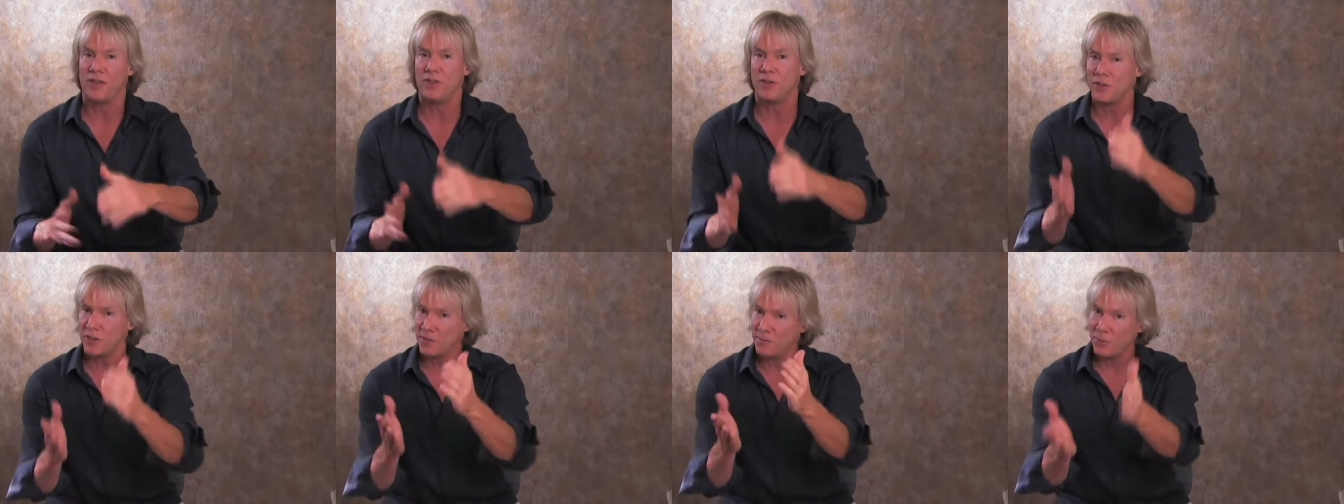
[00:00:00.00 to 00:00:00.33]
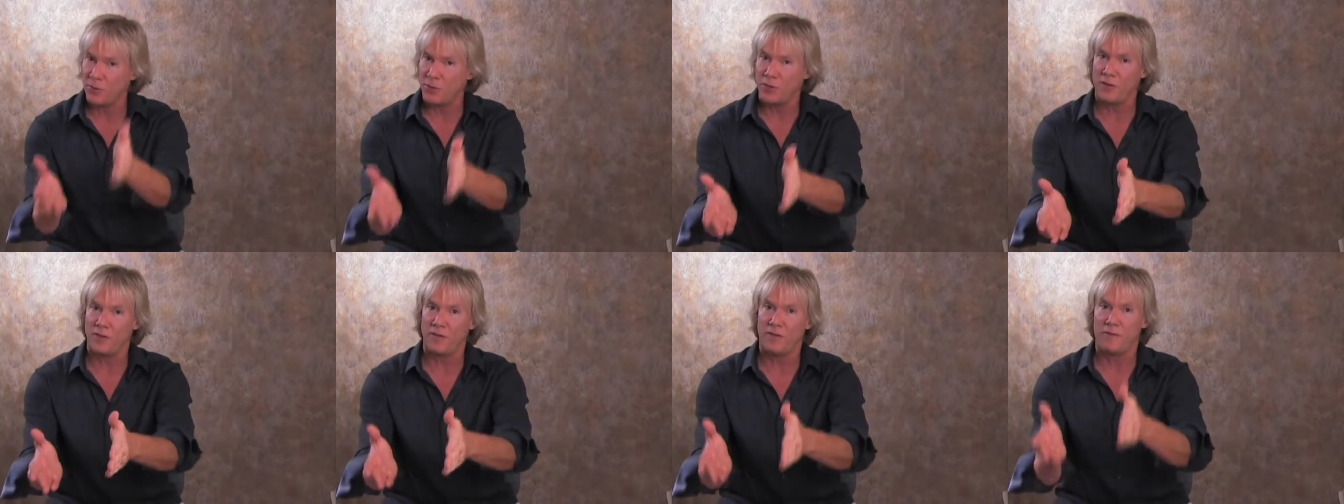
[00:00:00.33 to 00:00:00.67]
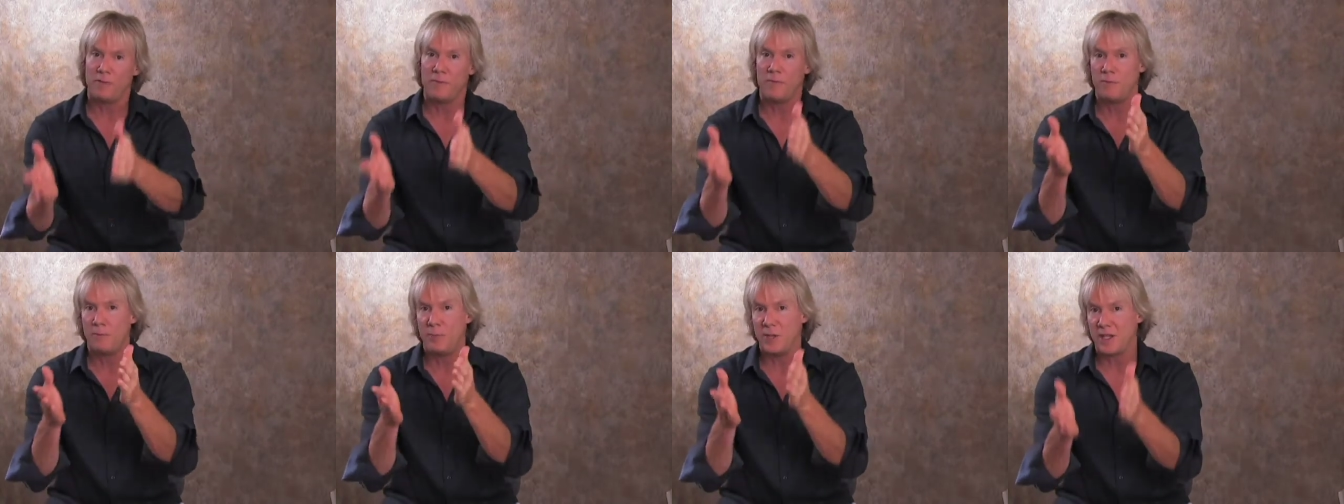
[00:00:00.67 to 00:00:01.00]
And there's proof
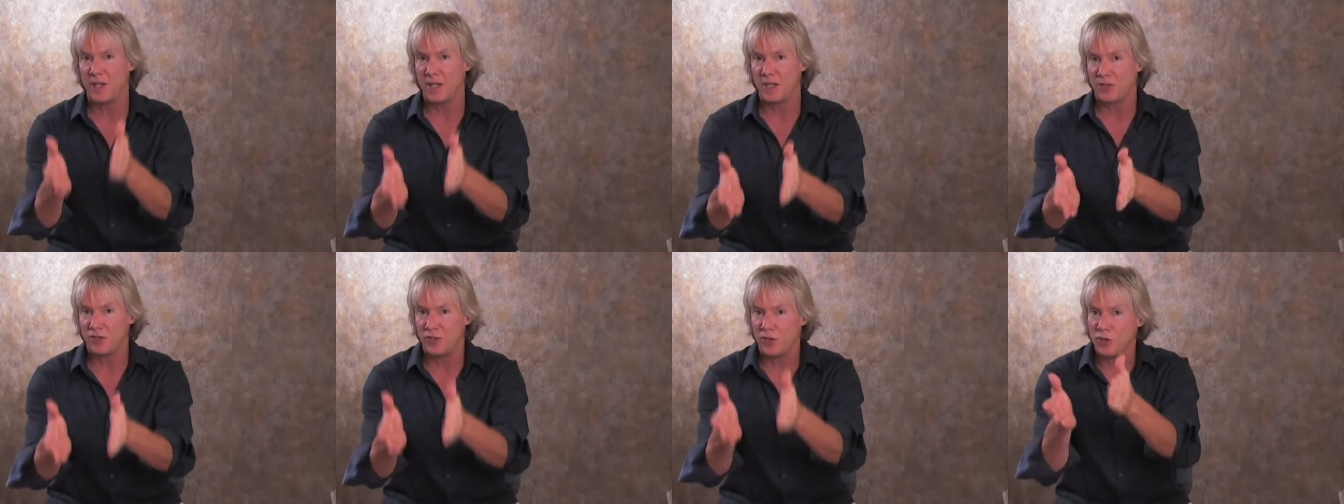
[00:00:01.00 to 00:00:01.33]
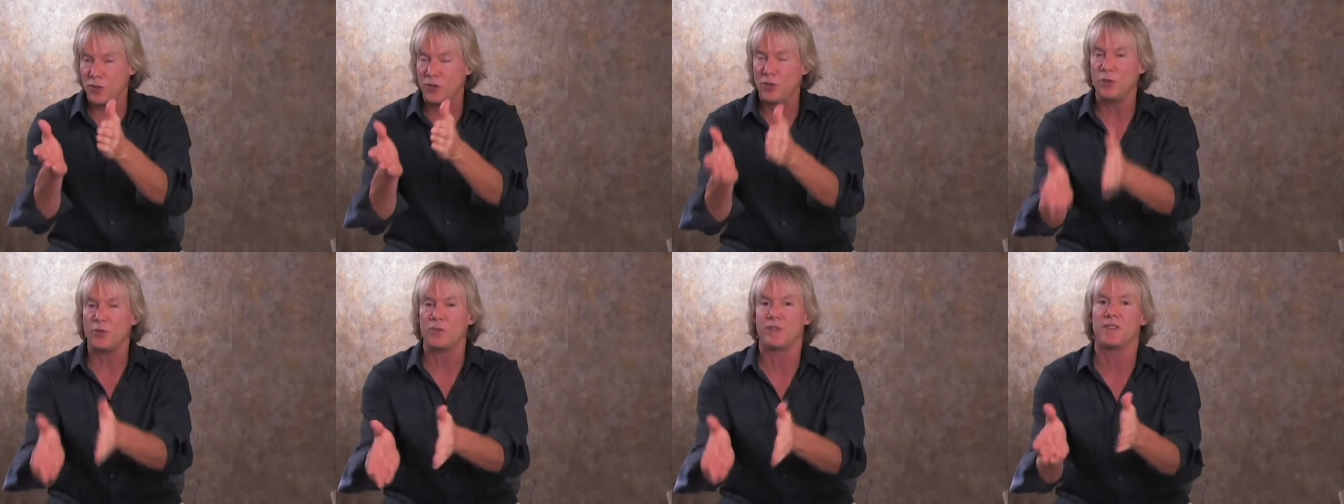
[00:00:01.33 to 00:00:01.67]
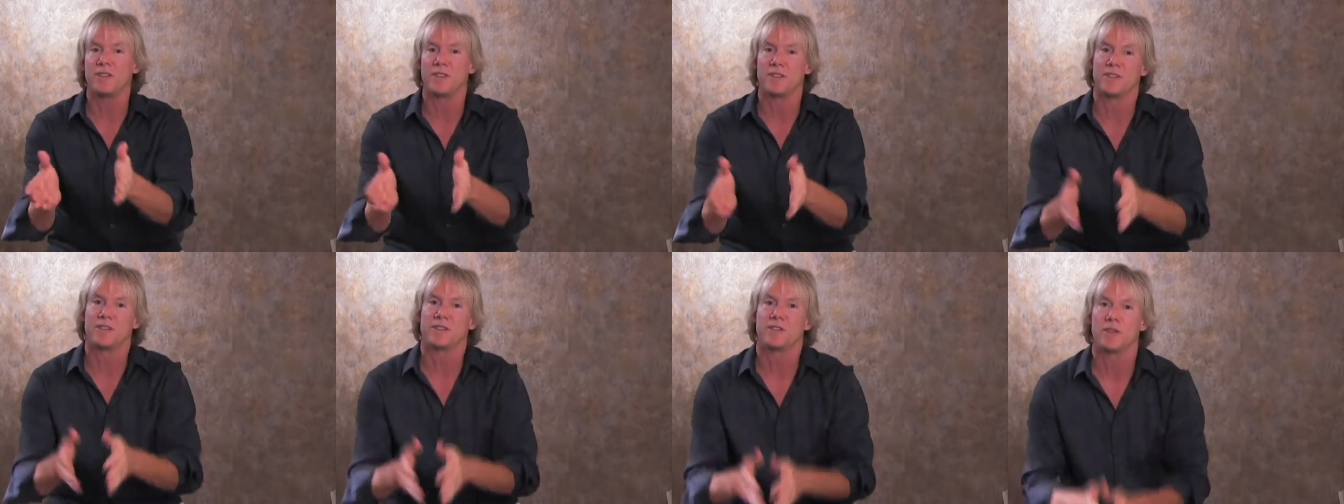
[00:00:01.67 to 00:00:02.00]
because you're
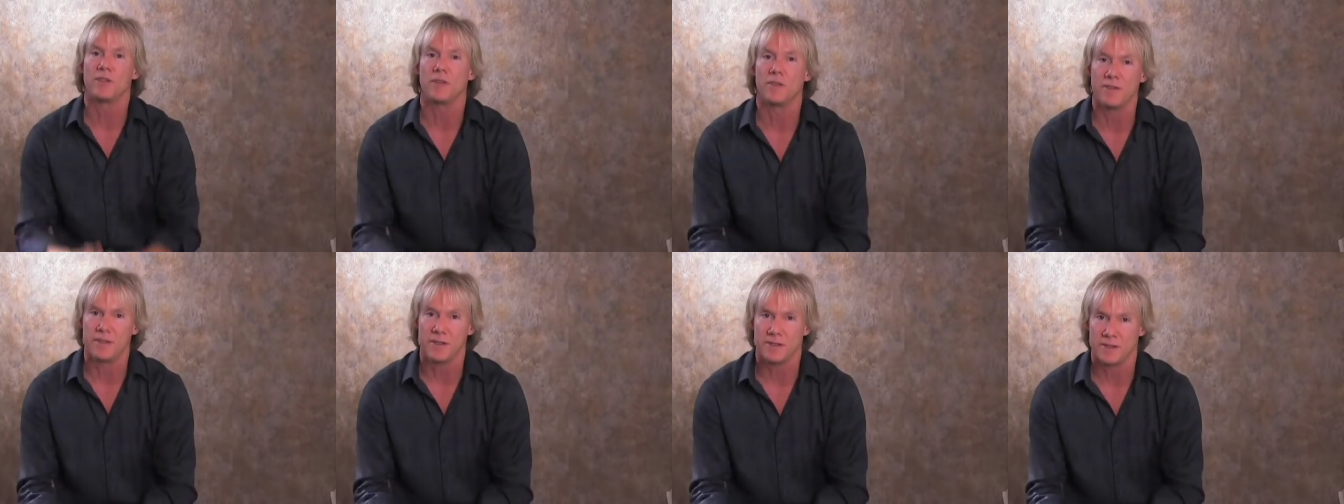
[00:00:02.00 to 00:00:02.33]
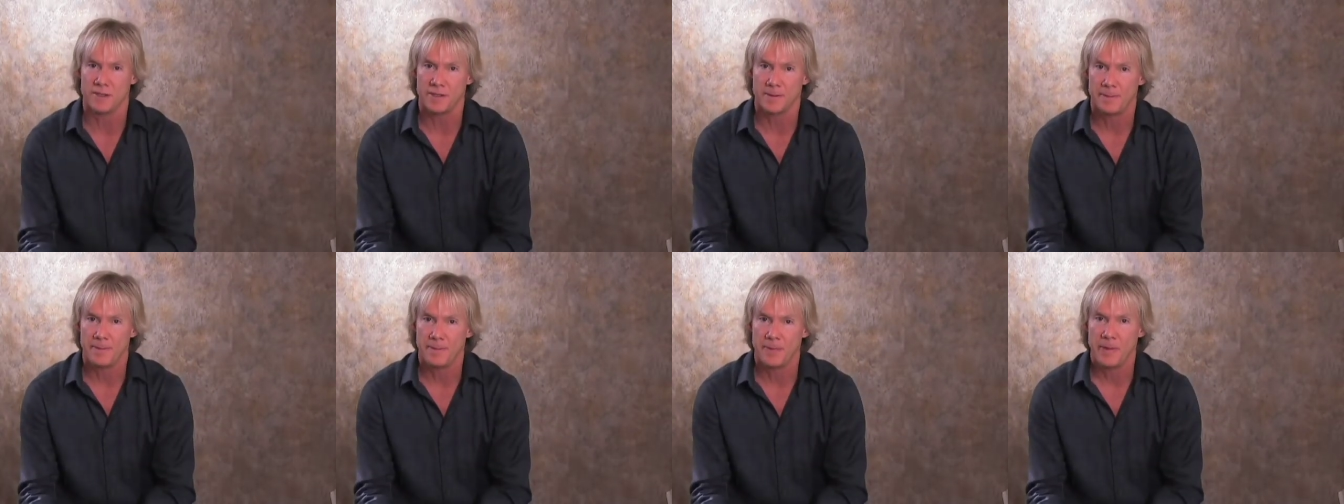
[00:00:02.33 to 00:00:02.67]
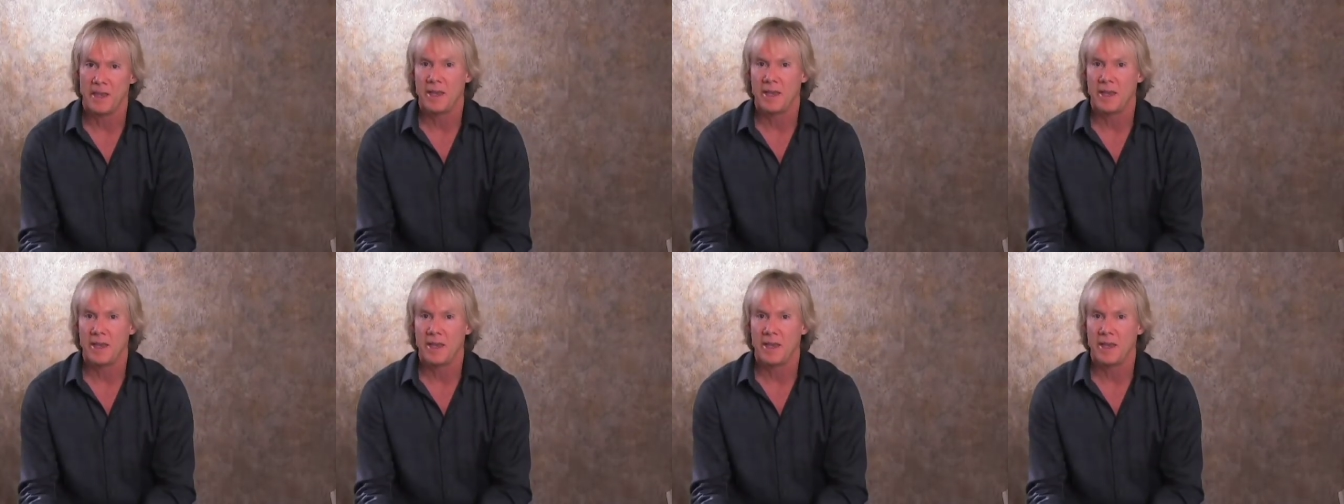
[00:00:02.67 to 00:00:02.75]
using the service.